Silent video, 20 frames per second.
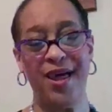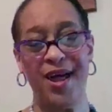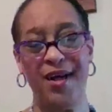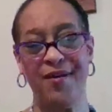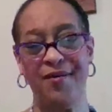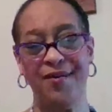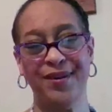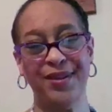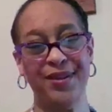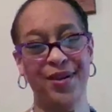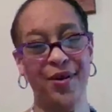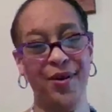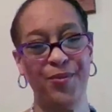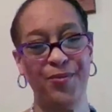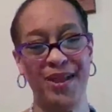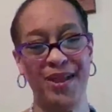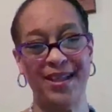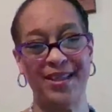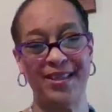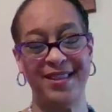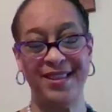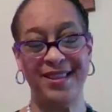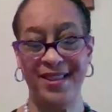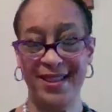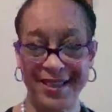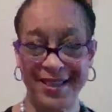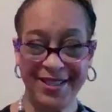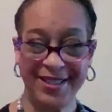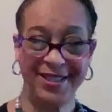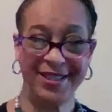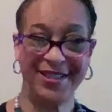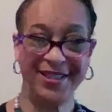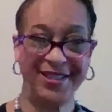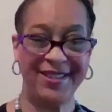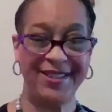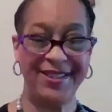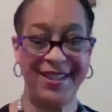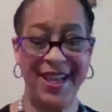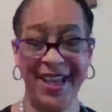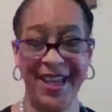I really hope that this
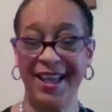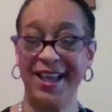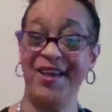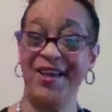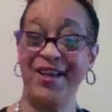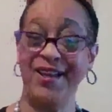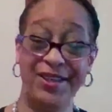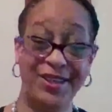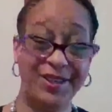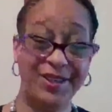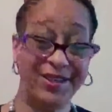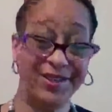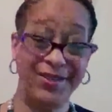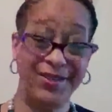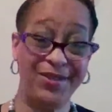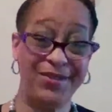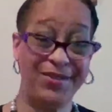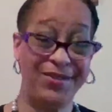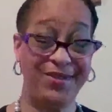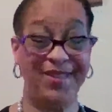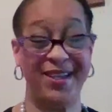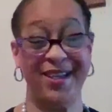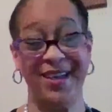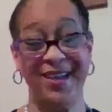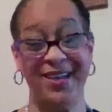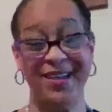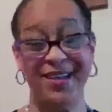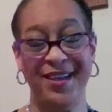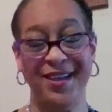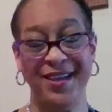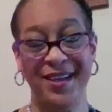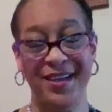Taking a Look Tuesday